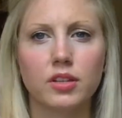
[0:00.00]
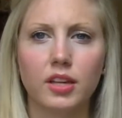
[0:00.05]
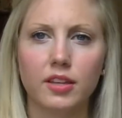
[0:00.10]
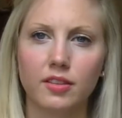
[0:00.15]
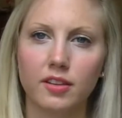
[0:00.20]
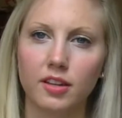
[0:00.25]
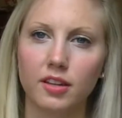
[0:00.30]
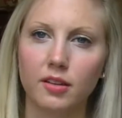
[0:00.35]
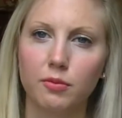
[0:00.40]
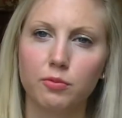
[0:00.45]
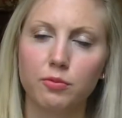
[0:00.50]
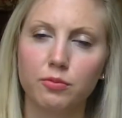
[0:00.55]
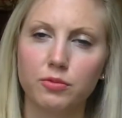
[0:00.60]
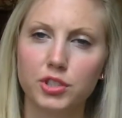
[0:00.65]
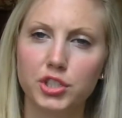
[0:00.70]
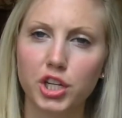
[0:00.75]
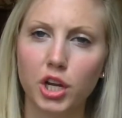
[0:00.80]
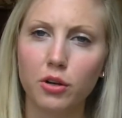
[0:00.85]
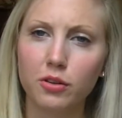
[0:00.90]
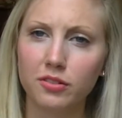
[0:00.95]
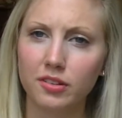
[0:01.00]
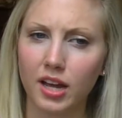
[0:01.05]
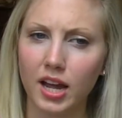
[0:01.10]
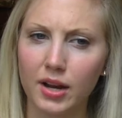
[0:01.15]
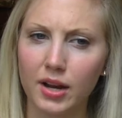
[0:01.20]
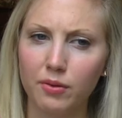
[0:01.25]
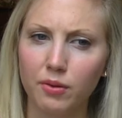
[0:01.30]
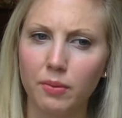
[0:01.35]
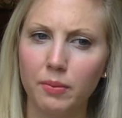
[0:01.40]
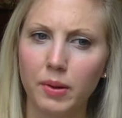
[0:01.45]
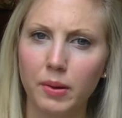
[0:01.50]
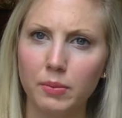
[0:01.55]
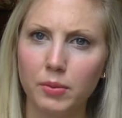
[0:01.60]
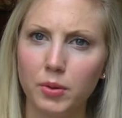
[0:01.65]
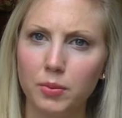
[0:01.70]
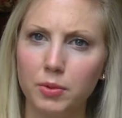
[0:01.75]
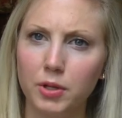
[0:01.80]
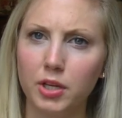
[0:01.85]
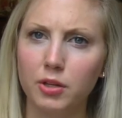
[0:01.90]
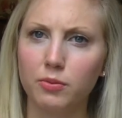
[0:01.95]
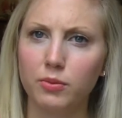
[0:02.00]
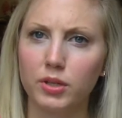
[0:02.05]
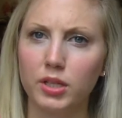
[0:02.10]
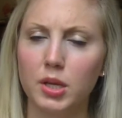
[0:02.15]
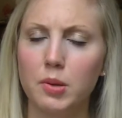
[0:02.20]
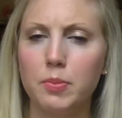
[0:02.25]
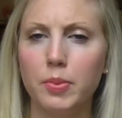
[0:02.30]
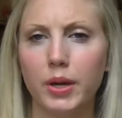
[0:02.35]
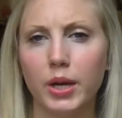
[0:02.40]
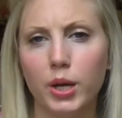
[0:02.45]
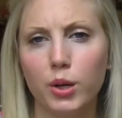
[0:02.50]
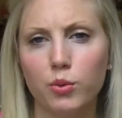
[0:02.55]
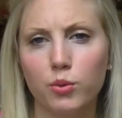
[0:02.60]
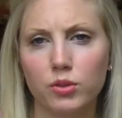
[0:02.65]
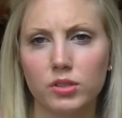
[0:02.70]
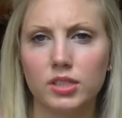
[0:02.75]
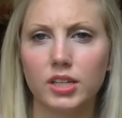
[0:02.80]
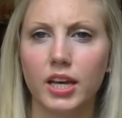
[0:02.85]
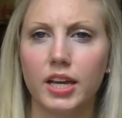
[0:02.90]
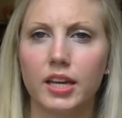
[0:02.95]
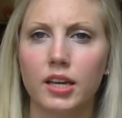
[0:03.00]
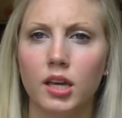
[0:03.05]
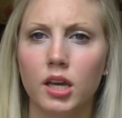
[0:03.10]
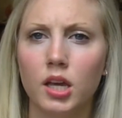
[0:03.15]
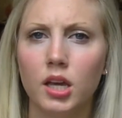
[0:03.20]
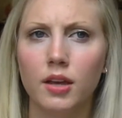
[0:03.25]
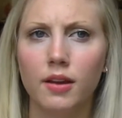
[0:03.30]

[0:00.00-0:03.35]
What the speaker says: Like the shows remember being really big were like